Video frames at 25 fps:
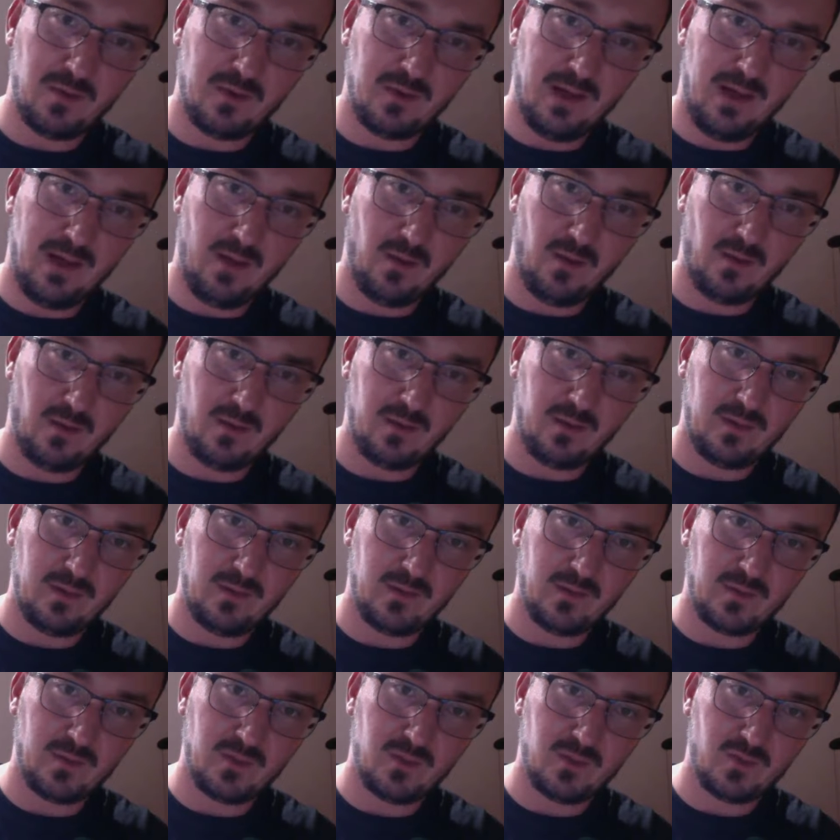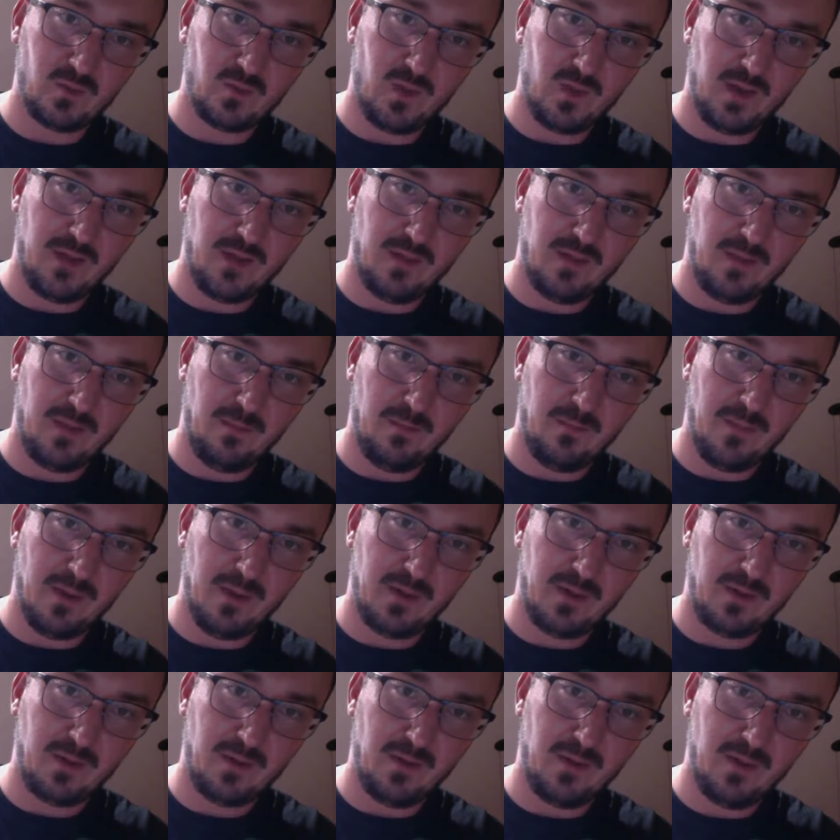out, which is right in the
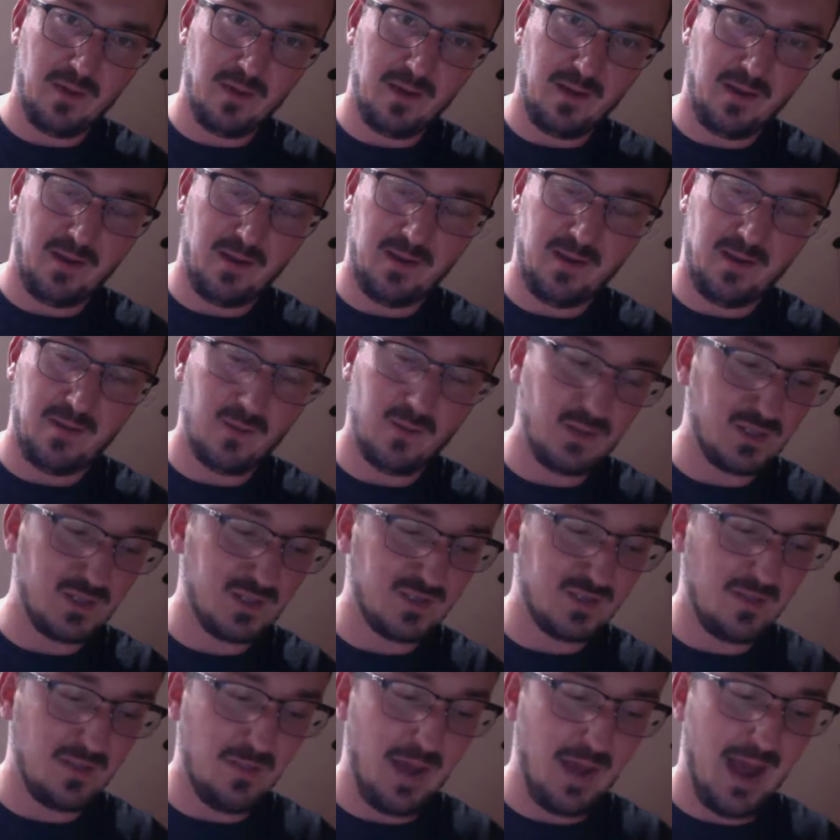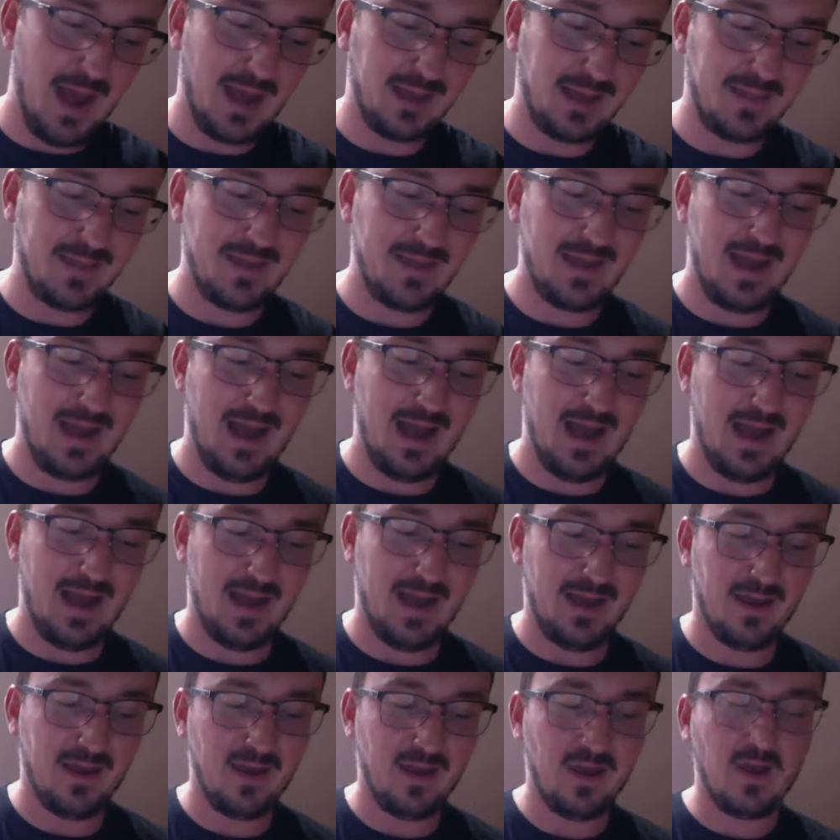middle there, which is the back of the
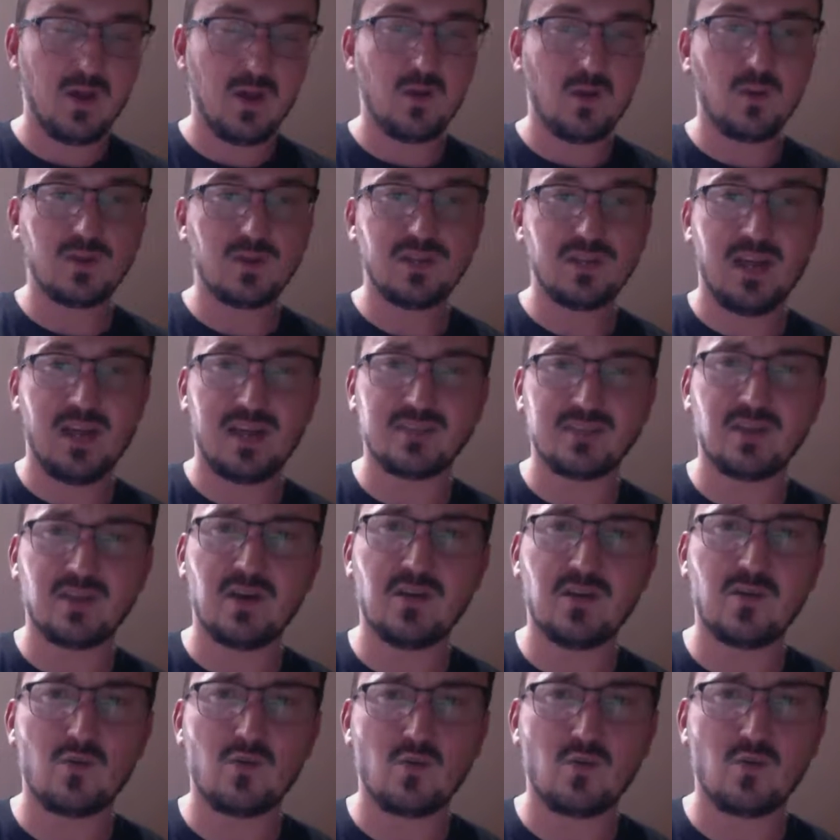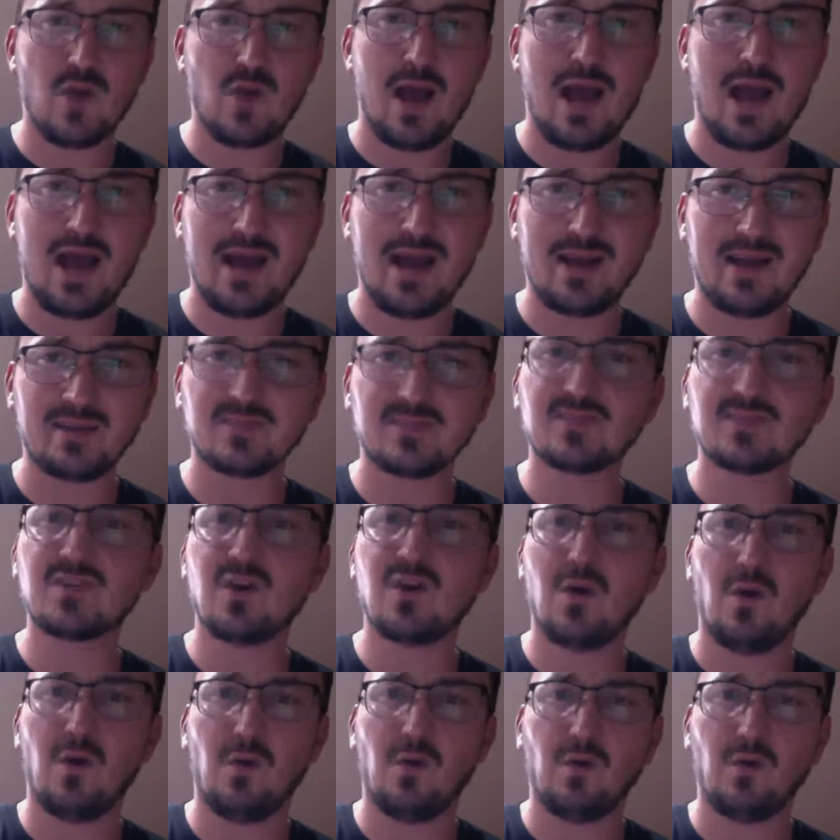eye, which has all the rods,
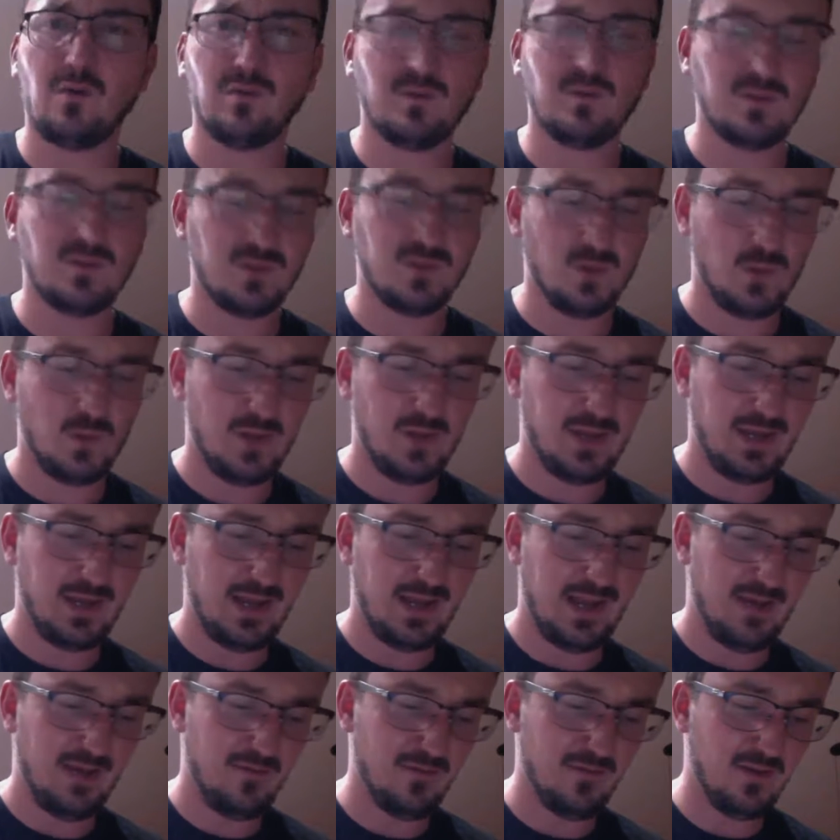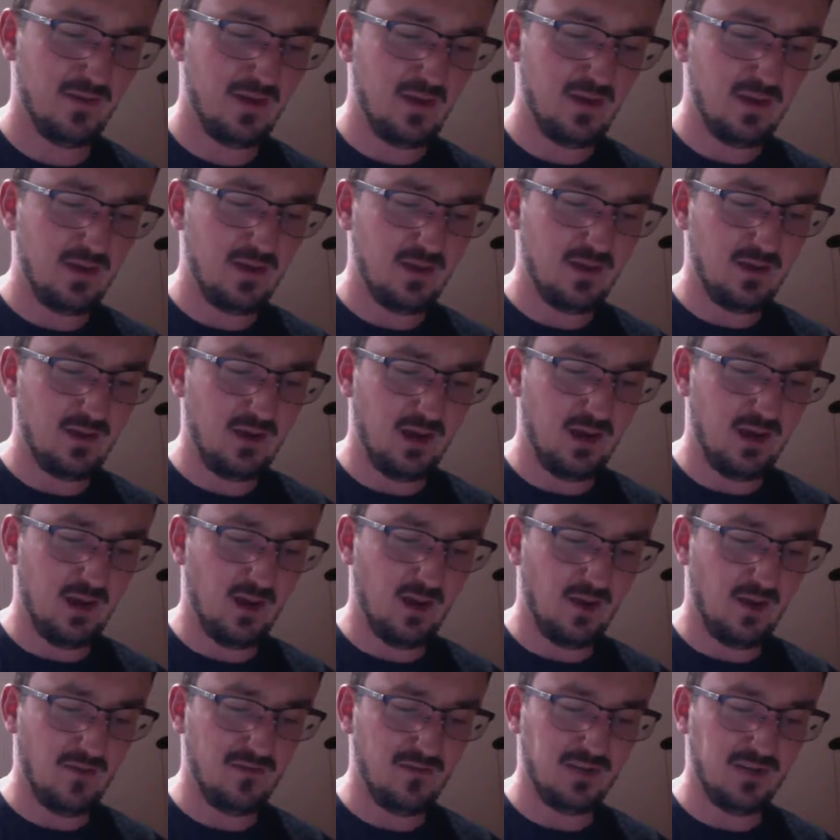cones, so we could have
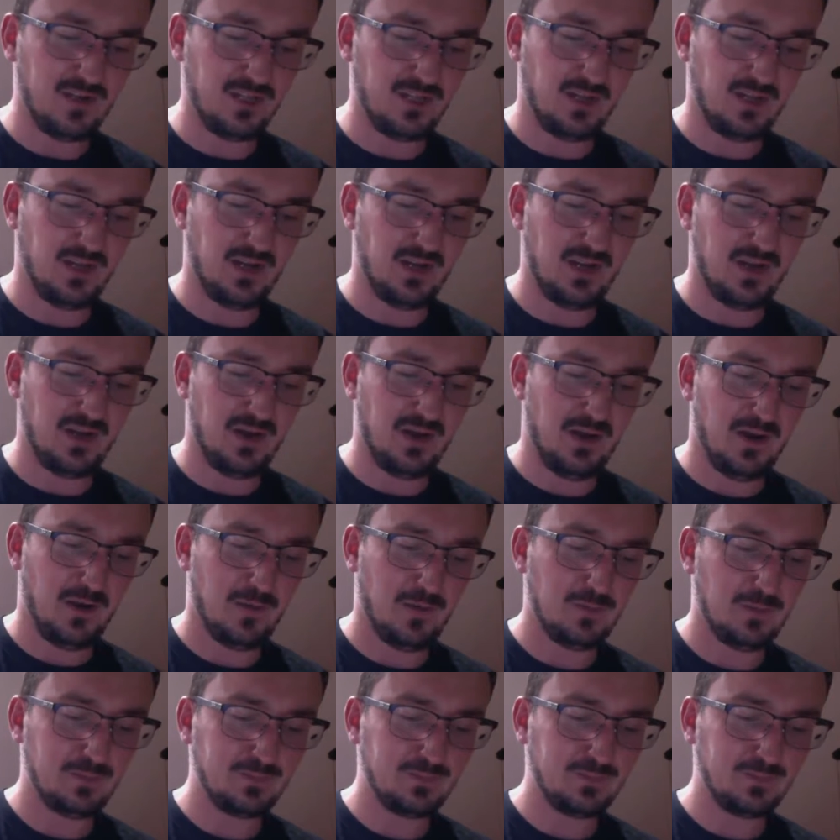our vision here.